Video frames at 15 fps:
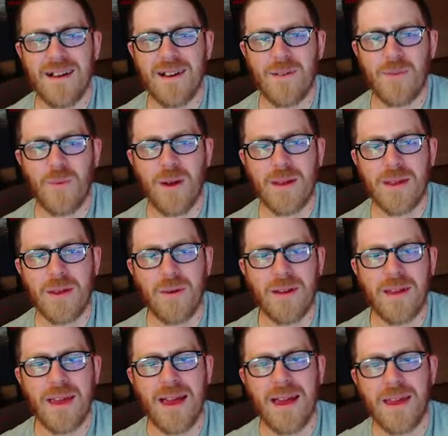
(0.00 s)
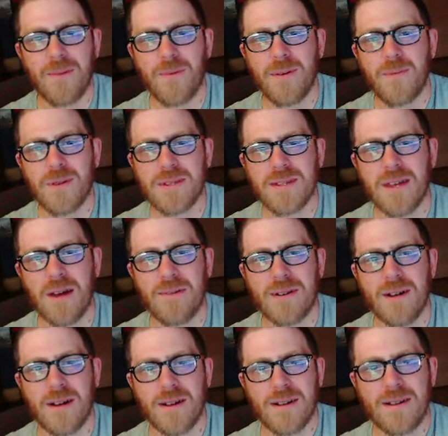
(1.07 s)
What, are you okay? Well, what's going
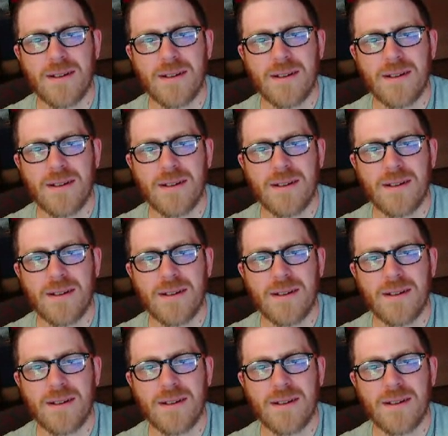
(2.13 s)
on?